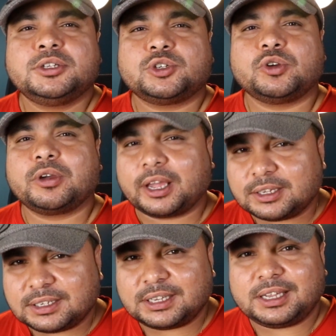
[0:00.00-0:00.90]
So you
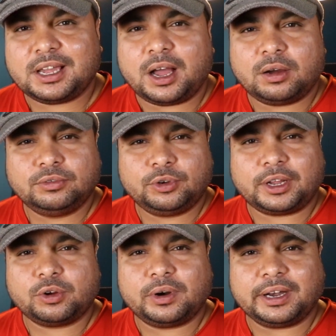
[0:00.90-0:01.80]
can see how you
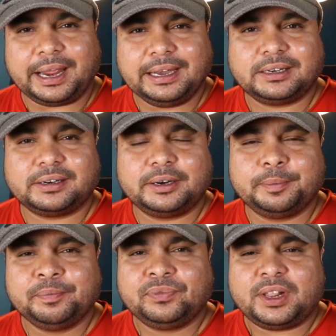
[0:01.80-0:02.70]
can go ahead and enter it.